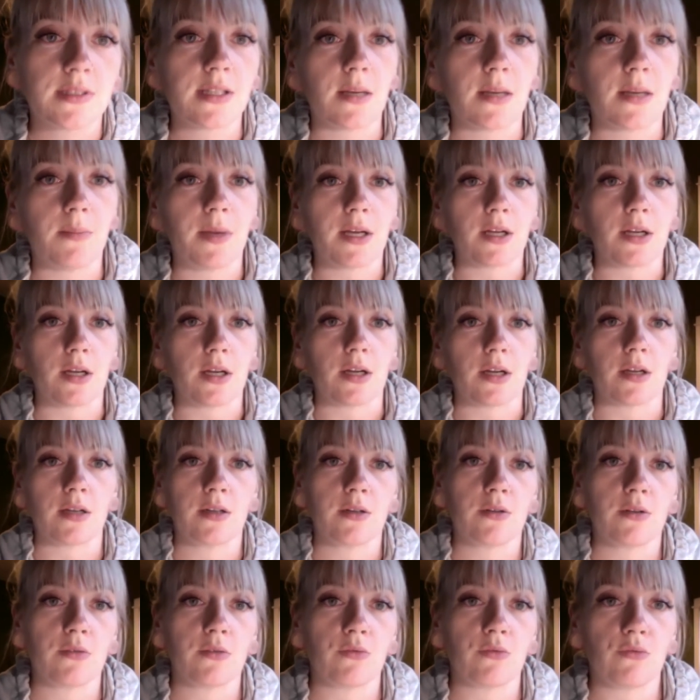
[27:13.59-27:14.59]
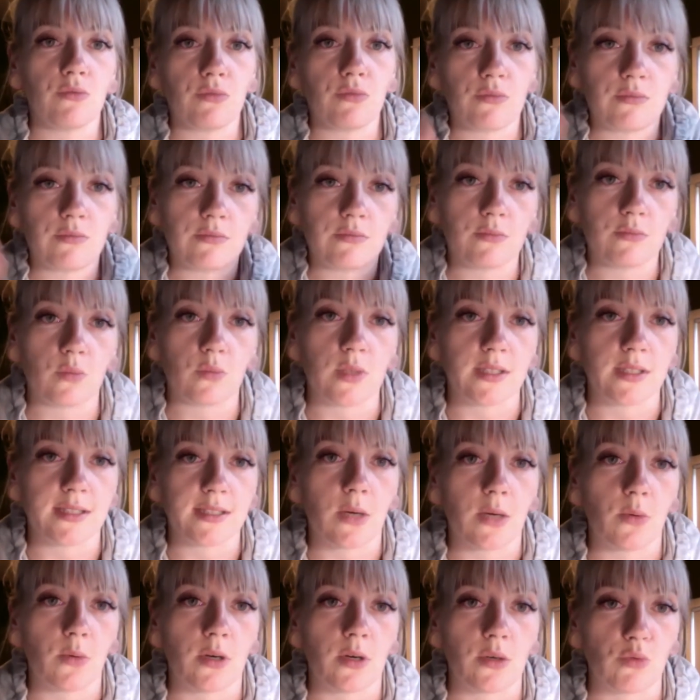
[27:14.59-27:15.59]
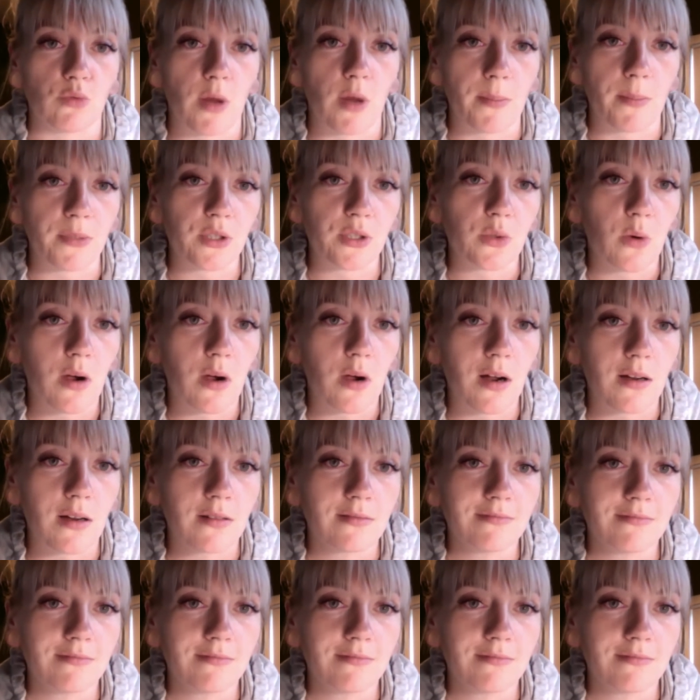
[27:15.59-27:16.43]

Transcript: a better, what is that word, repertoire